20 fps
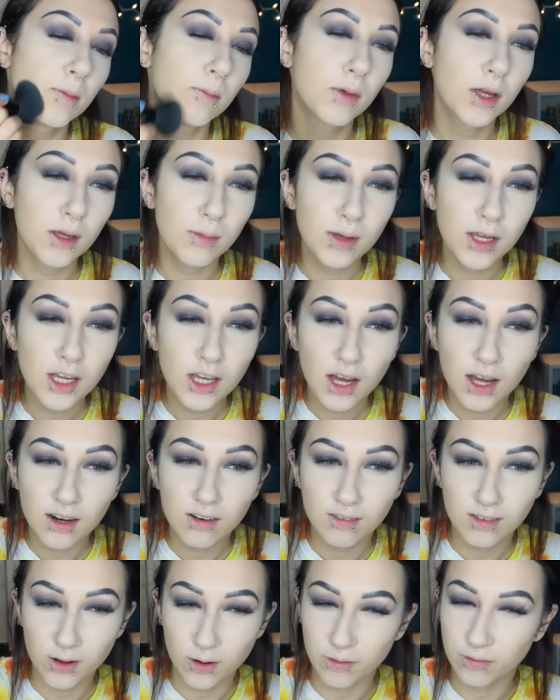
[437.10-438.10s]
Maybe, I
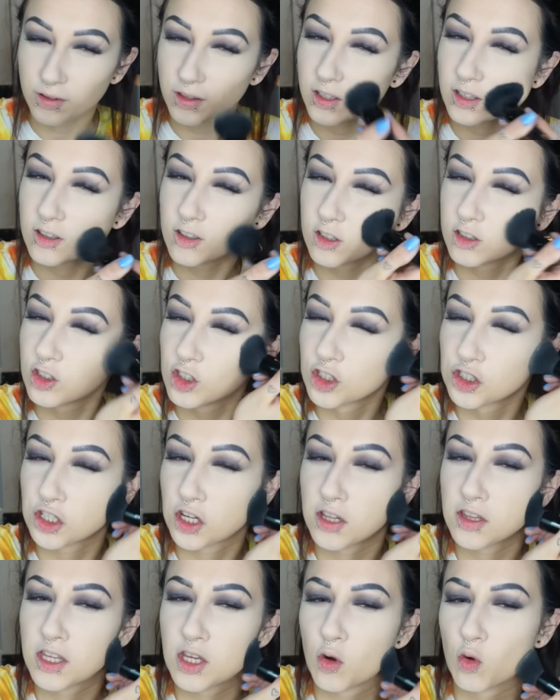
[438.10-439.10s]
don't know. I feel like it looked just
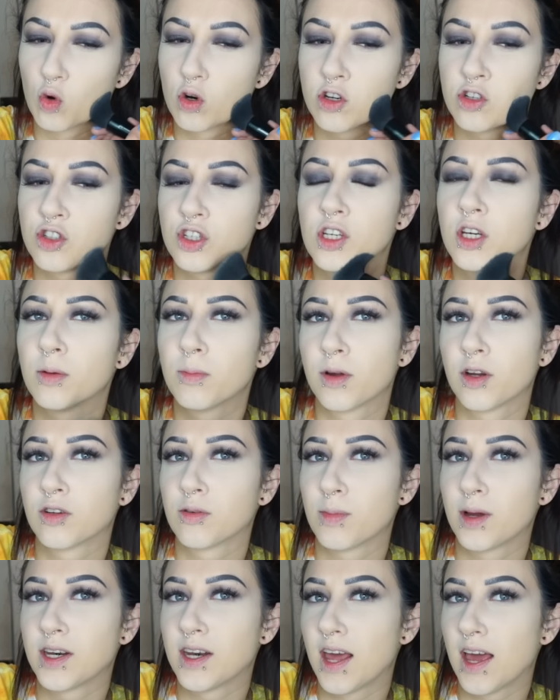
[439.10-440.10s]
slightly orangey compared
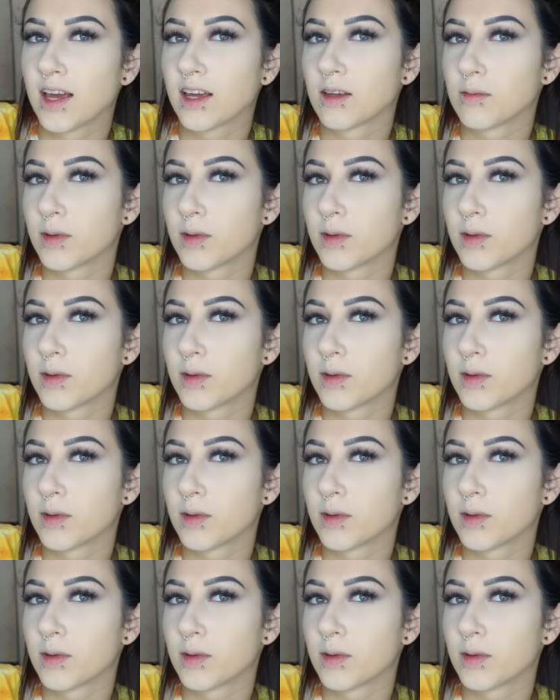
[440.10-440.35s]
to my neck,